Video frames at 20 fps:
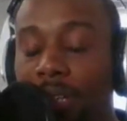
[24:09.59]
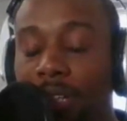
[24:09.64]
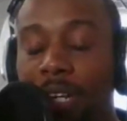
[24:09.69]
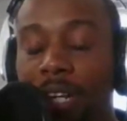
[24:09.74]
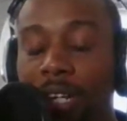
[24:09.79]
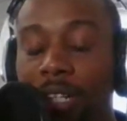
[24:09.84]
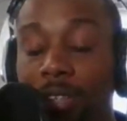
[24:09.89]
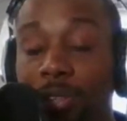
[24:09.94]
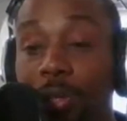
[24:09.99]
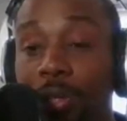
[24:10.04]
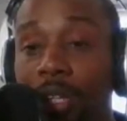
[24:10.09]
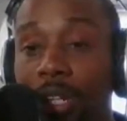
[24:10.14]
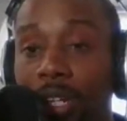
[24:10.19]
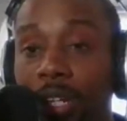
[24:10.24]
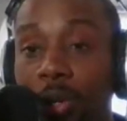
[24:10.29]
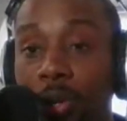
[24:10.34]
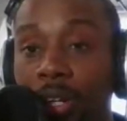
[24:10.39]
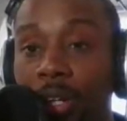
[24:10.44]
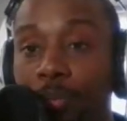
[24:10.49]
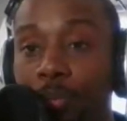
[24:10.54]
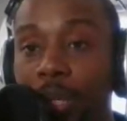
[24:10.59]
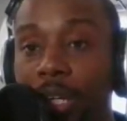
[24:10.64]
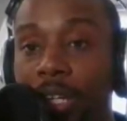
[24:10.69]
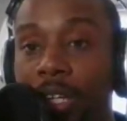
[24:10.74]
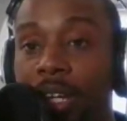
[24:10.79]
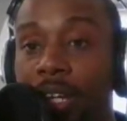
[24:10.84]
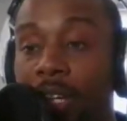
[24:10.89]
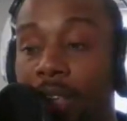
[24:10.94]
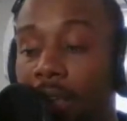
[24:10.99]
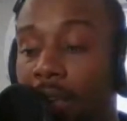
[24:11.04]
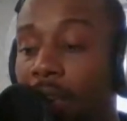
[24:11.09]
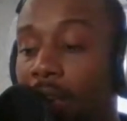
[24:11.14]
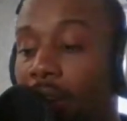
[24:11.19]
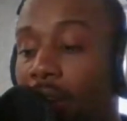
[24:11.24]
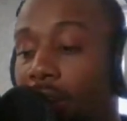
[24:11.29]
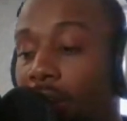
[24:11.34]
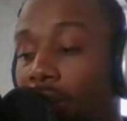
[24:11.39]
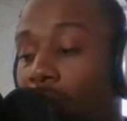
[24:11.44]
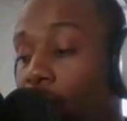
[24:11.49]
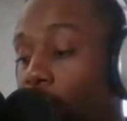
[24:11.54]
and they're going to be
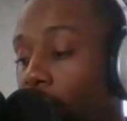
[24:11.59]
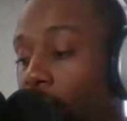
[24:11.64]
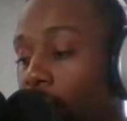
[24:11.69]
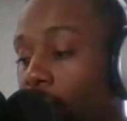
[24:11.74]
either